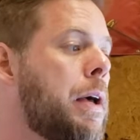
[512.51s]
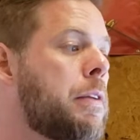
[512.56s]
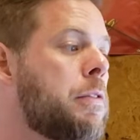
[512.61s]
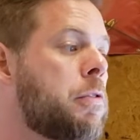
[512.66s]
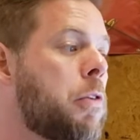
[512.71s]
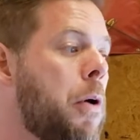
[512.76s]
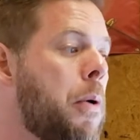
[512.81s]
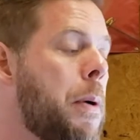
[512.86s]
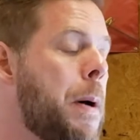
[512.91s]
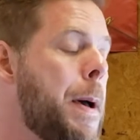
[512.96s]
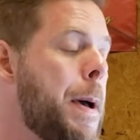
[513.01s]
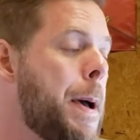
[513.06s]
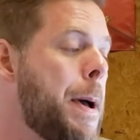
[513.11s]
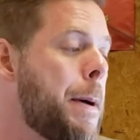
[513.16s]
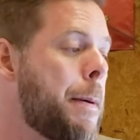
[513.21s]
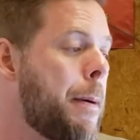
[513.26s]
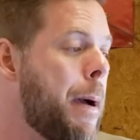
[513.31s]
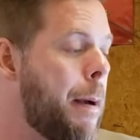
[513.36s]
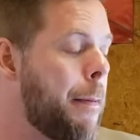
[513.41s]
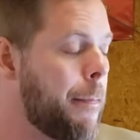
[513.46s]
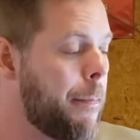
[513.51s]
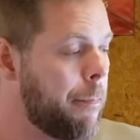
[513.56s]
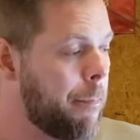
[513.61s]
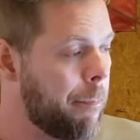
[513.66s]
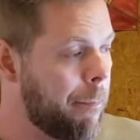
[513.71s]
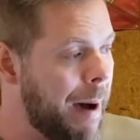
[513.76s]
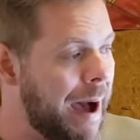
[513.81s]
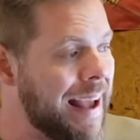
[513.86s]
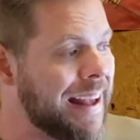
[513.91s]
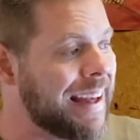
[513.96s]
So
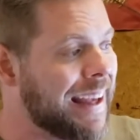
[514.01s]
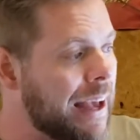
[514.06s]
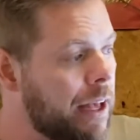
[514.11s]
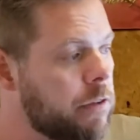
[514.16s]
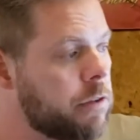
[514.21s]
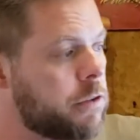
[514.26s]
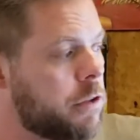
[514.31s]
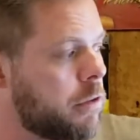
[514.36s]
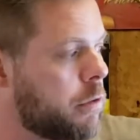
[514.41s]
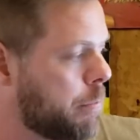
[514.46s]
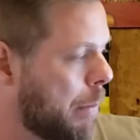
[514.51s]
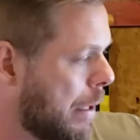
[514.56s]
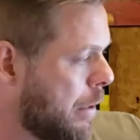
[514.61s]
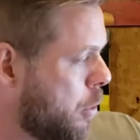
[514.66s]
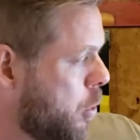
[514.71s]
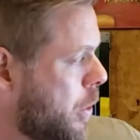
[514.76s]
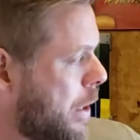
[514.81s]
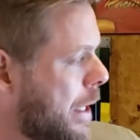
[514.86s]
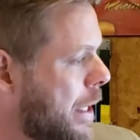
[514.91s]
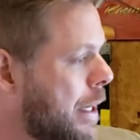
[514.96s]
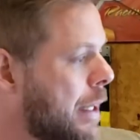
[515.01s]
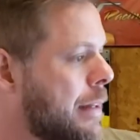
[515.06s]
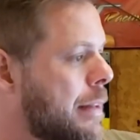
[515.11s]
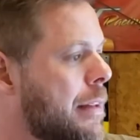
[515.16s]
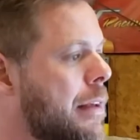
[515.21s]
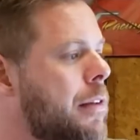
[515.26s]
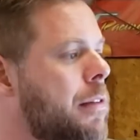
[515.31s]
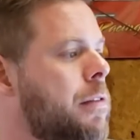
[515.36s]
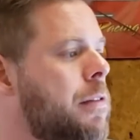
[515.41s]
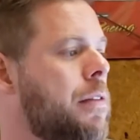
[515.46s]
my guess, just by looking at
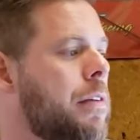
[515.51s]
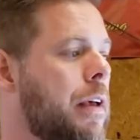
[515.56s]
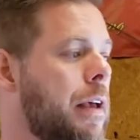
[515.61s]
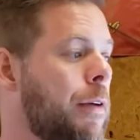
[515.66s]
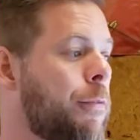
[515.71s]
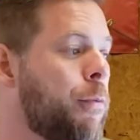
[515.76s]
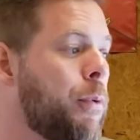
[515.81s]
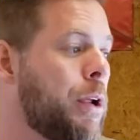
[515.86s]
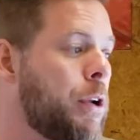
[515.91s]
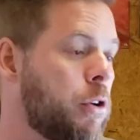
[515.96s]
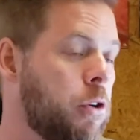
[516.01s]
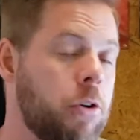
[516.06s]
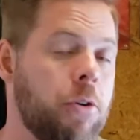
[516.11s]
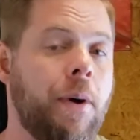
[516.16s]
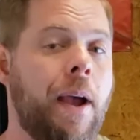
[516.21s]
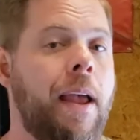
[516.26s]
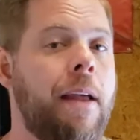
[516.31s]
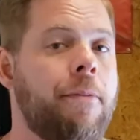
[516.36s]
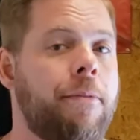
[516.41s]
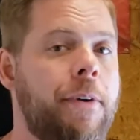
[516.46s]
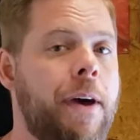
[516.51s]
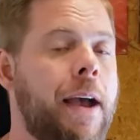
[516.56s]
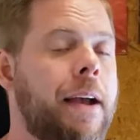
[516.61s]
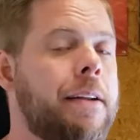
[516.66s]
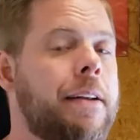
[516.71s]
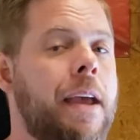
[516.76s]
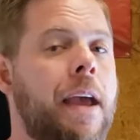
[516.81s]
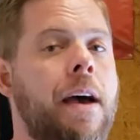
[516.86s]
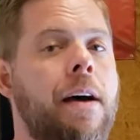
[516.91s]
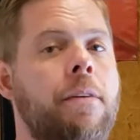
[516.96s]
this, if we do in
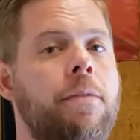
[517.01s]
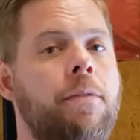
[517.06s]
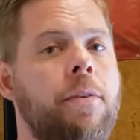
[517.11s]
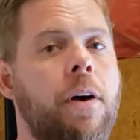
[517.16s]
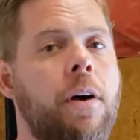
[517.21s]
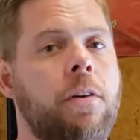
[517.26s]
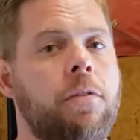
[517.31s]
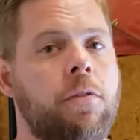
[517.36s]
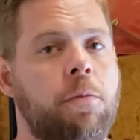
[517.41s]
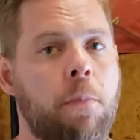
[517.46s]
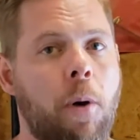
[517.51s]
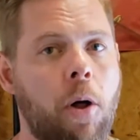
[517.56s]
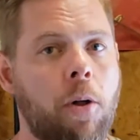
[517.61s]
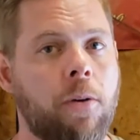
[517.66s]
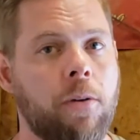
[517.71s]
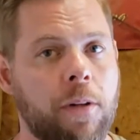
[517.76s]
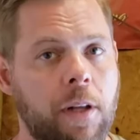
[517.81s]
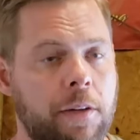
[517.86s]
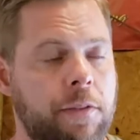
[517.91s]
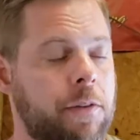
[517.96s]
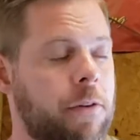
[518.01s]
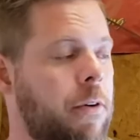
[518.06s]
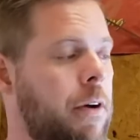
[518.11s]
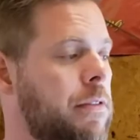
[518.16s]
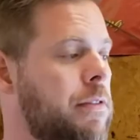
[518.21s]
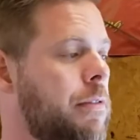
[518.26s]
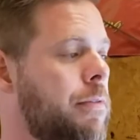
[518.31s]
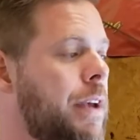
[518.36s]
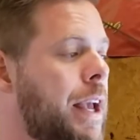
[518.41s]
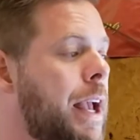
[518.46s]
fact have smaller and less
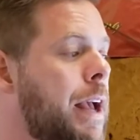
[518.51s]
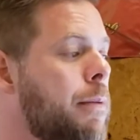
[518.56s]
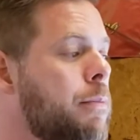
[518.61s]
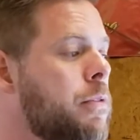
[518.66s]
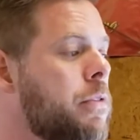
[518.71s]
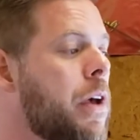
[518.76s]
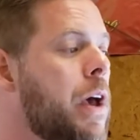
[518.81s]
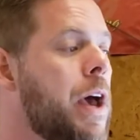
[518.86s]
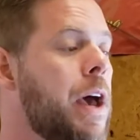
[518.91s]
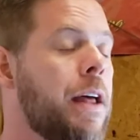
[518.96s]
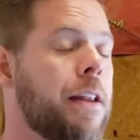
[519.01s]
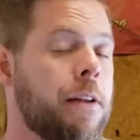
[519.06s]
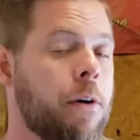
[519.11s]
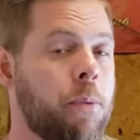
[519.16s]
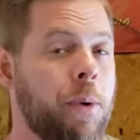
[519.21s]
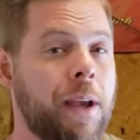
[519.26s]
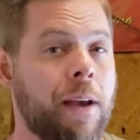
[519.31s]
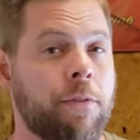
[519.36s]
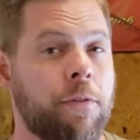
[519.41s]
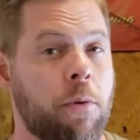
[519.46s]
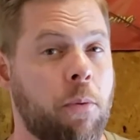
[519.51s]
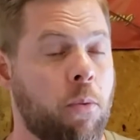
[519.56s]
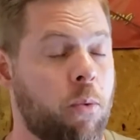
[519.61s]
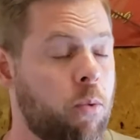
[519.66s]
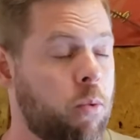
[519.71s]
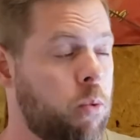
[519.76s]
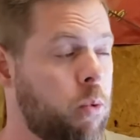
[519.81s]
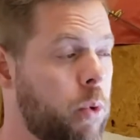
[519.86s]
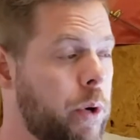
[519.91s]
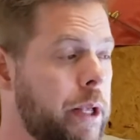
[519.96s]
aggressive cams, that we have
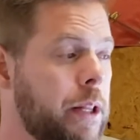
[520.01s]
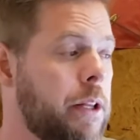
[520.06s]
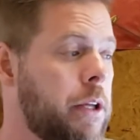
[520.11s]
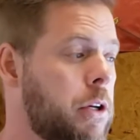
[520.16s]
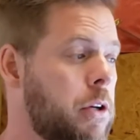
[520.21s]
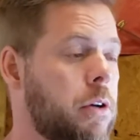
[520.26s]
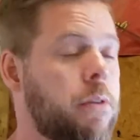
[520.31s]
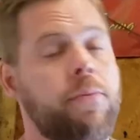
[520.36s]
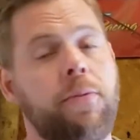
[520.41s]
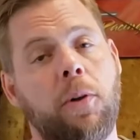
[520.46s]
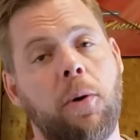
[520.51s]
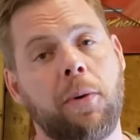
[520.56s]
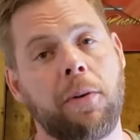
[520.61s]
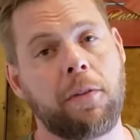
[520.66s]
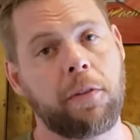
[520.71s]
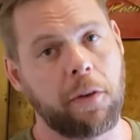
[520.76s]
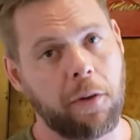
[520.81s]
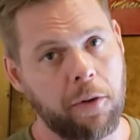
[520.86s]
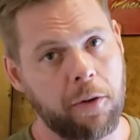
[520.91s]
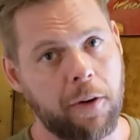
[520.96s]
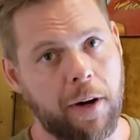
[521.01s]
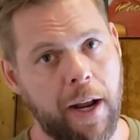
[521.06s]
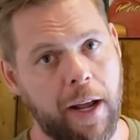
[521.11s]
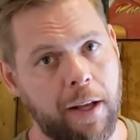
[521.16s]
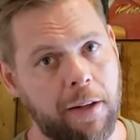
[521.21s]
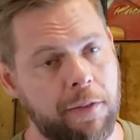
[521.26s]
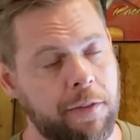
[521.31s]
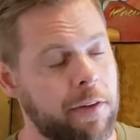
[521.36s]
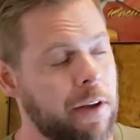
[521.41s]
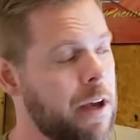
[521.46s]
some really good flowing cylinder
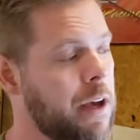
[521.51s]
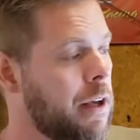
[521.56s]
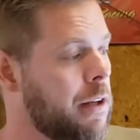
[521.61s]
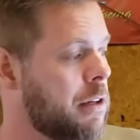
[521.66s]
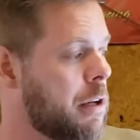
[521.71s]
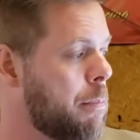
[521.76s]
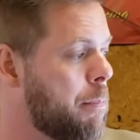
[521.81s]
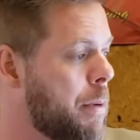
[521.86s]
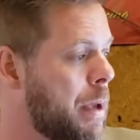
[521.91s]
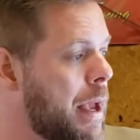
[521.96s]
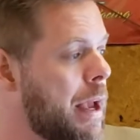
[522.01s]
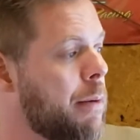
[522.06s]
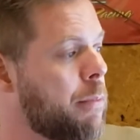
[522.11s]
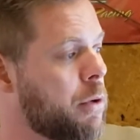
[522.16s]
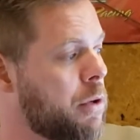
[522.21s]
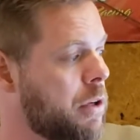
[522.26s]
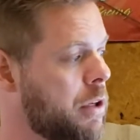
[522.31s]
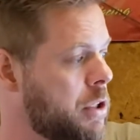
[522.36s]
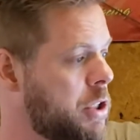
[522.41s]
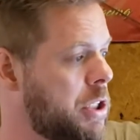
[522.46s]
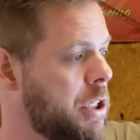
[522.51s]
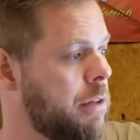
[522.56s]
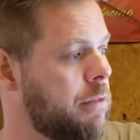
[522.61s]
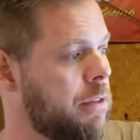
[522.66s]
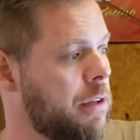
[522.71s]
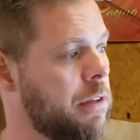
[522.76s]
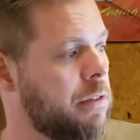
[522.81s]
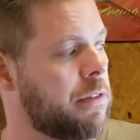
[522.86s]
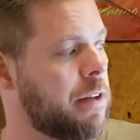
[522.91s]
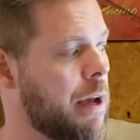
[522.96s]
heads to be able to achieve
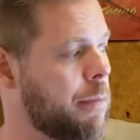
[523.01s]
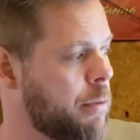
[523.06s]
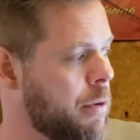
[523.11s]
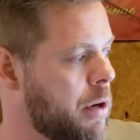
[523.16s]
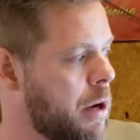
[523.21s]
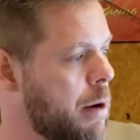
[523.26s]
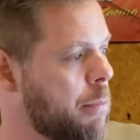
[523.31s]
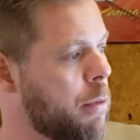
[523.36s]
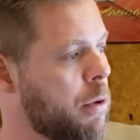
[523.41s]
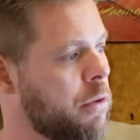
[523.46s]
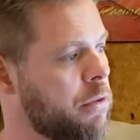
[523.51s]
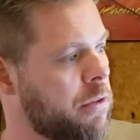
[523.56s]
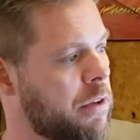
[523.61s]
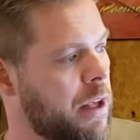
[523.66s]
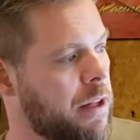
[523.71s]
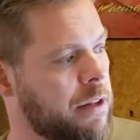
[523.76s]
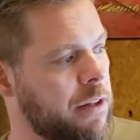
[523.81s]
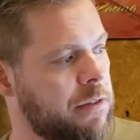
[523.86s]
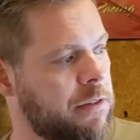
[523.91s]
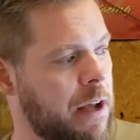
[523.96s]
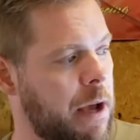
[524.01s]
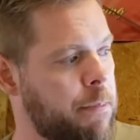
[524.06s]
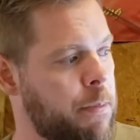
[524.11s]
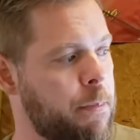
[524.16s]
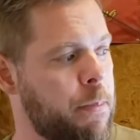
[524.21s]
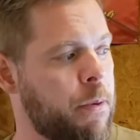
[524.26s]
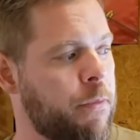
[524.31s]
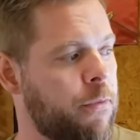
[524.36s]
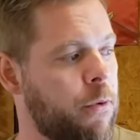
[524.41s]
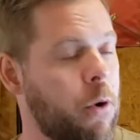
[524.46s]
these type of numbers and this type
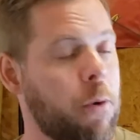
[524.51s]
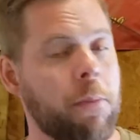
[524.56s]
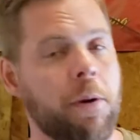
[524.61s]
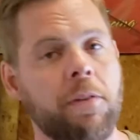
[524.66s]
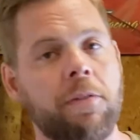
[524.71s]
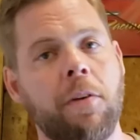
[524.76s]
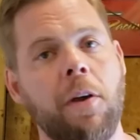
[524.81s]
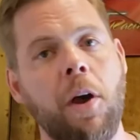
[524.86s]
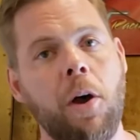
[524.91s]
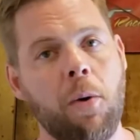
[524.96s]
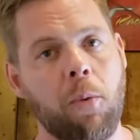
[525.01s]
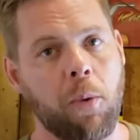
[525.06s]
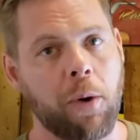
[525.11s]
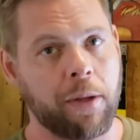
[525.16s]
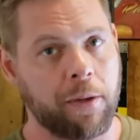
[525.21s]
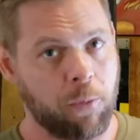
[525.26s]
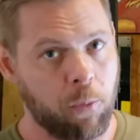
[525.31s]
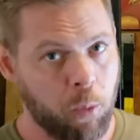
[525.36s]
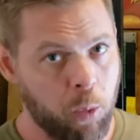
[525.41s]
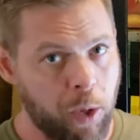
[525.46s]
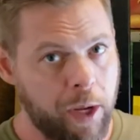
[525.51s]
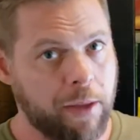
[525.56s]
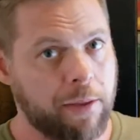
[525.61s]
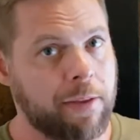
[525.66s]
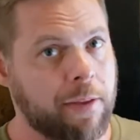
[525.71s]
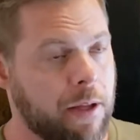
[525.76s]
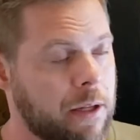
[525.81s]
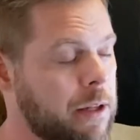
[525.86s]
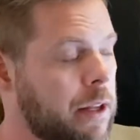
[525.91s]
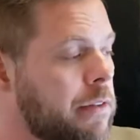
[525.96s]
of performance
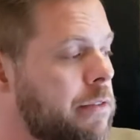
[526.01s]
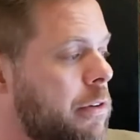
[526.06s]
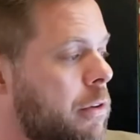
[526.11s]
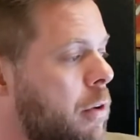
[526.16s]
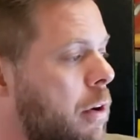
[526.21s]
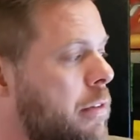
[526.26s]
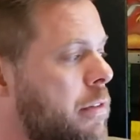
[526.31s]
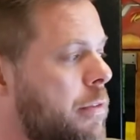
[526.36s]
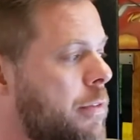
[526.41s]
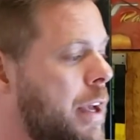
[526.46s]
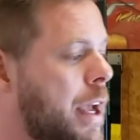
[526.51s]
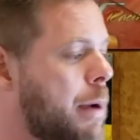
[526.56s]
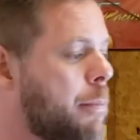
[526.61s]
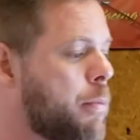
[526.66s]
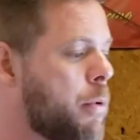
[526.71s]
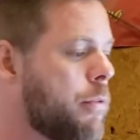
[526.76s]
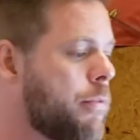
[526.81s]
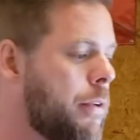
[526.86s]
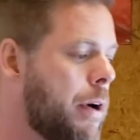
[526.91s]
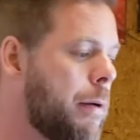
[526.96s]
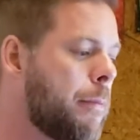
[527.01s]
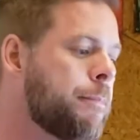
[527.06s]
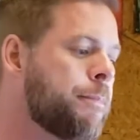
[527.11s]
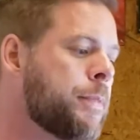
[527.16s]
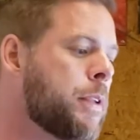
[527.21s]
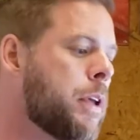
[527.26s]
with a less aggressive cam profile.